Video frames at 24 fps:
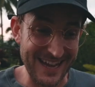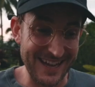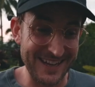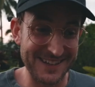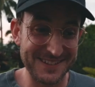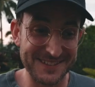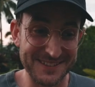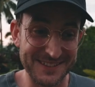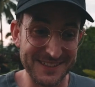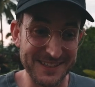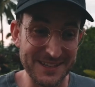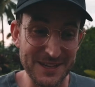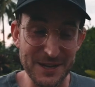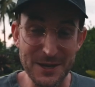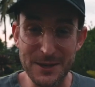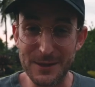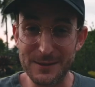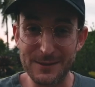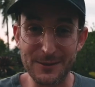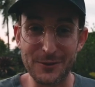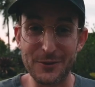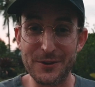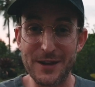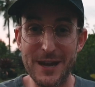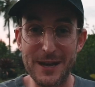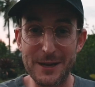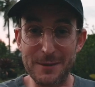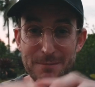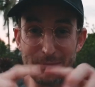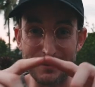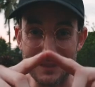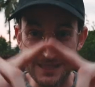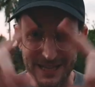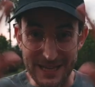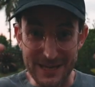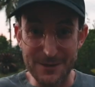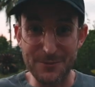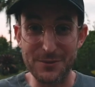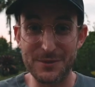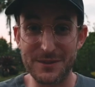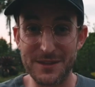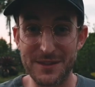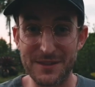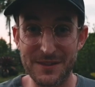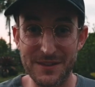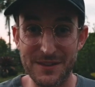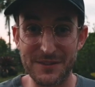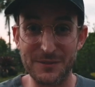actually learn how to play
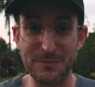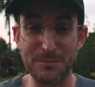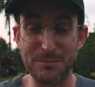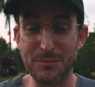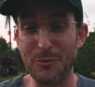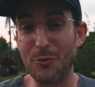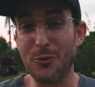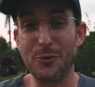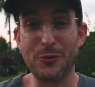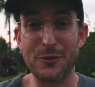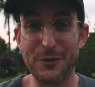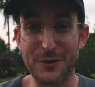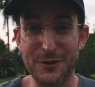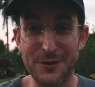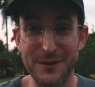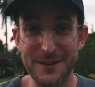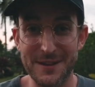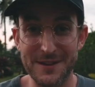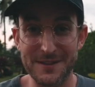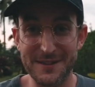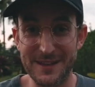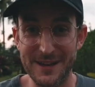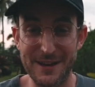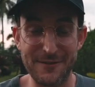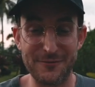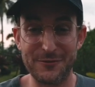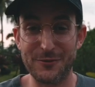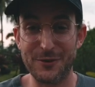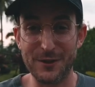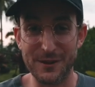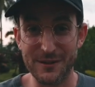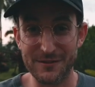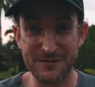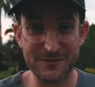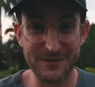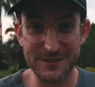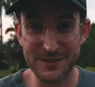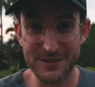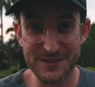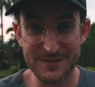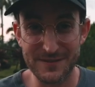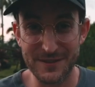within this border that I've created for this